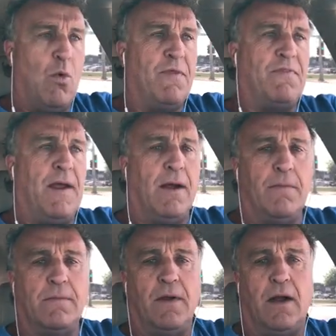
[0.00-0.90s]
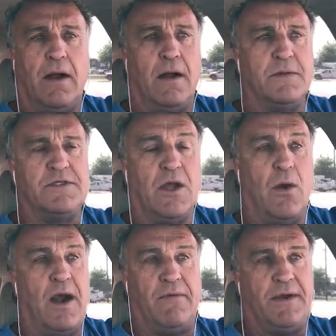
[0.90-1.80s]
with them. Uh,
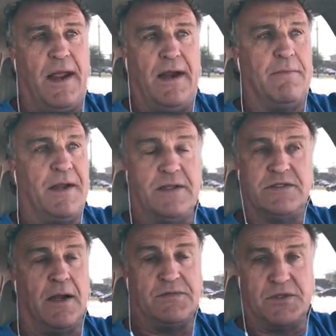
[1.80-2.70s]
so every day to me is I'm